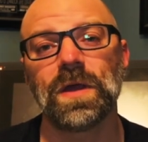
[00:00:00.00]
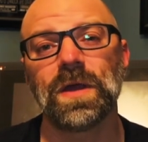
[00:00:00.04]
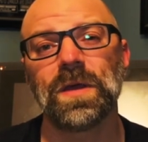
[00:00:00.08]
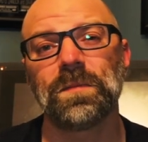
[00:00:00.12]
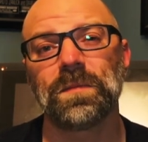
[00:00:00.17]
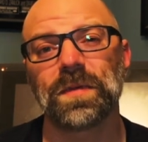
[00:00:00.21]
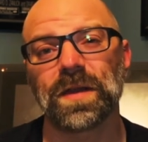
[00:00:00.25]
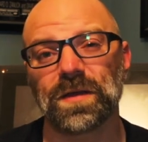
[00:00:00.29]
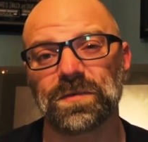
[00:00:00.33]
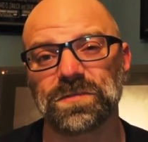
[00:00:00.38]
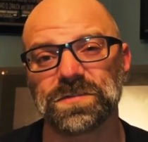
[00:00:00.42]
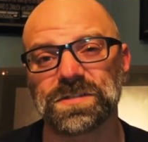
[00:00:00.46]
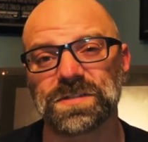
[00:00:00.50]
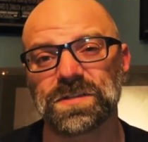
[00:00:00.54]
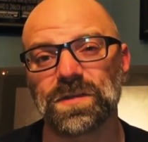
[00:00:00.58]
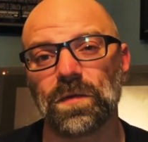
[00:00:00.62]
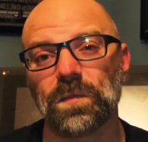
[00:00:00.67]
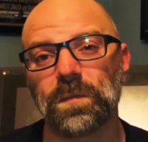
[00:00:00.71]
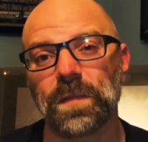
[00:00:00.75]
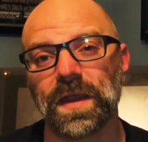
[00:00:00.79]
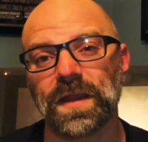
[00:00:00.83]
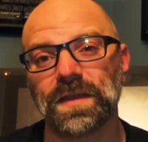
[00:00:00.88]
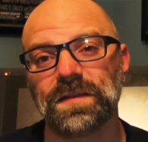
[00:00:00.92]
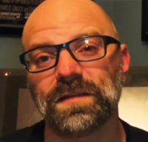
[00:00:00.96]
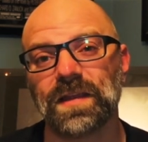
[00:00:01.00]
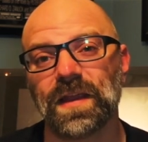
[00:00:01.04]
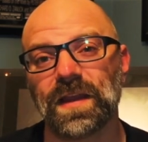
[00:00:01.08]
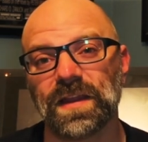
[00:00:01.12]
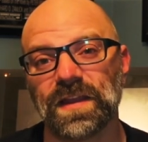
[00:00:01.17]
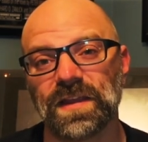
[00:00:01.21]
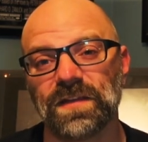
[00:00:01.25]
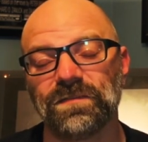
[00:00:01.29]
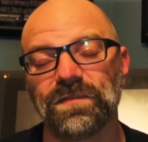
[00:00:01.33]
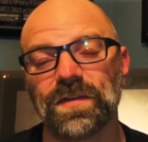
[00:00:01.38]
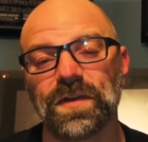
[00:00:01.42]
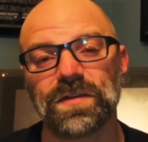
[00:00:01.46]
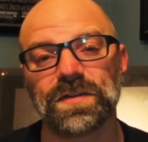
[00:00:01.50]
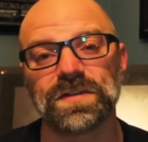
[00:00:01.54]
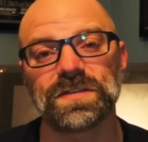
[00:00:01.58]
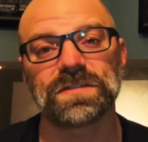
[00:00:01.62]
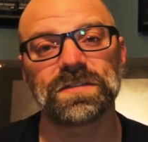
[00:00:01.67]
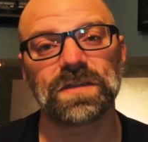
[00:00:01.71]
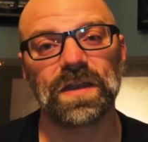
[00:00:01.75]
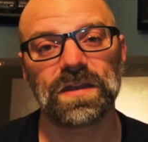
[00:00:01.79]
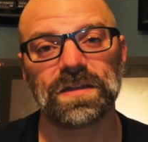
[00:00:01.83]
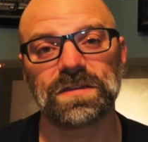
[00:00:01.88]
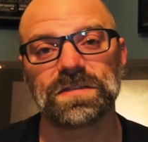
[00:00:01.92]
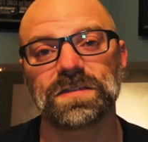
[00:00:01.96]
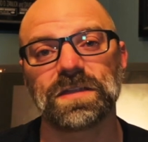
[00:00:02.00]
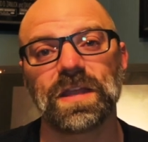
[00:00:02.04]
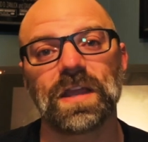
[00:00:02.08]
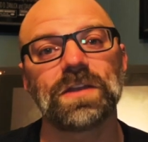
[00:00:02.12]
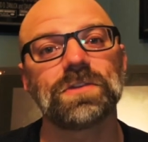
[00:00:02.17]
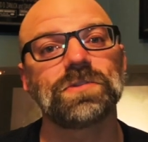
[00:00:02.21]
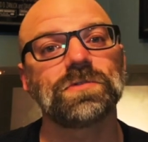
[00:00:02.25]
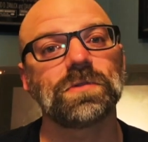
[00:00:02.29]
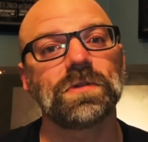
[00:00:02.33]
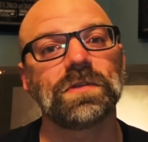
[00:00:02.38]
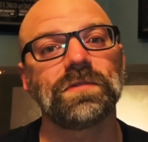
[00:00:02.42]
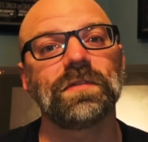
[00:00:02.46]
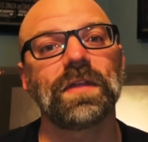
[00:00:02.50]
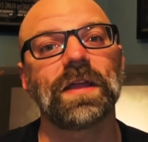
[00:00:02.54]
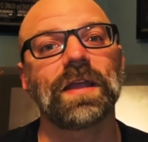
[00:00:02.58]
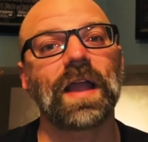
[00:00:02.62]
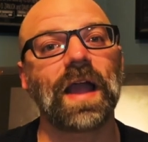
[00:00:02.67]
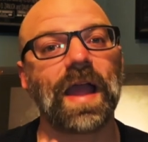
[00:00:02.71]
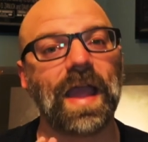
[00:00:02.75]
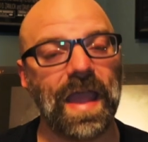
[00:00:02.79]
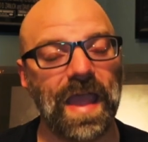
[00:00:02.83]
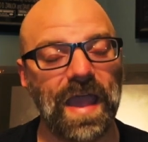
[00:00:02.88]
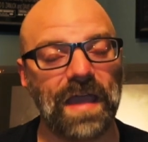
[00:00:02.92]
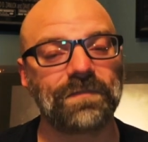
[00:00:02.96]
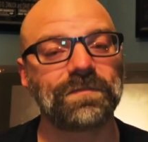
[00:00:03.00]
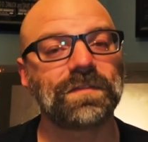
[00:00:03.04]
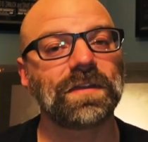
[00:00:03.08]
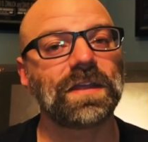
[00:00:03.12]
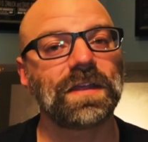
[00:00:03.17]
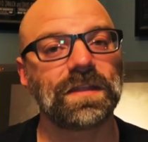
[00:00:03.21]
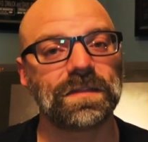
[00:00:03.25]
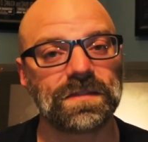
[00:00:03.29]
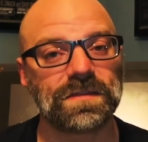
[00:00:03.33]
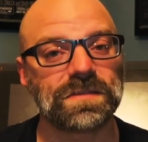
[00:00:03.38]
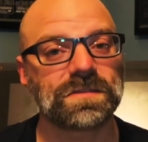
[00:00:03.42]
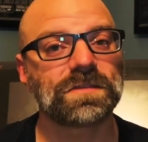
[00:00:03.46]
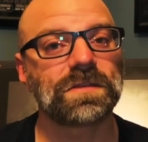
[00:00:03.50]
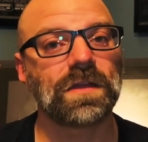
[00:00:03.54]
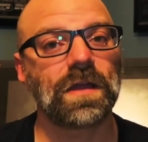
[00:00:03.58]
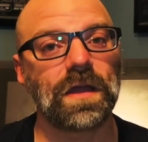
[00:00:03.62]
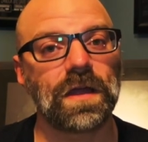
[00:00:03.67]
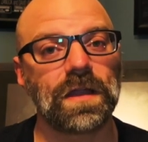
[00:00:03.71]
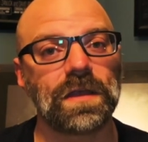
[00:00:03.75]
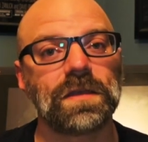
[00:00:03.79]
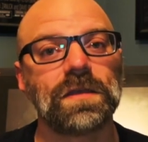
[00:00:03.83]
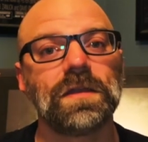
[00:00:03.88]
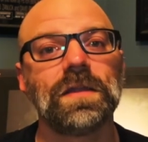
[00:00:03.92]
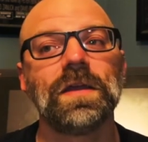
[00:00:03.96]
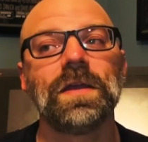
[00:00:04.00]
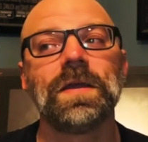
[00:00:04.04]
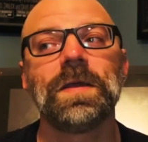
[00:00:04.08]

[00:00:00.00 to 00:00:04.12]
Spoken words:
but I was still maintaining a very steady schedule of like, I have to get this done,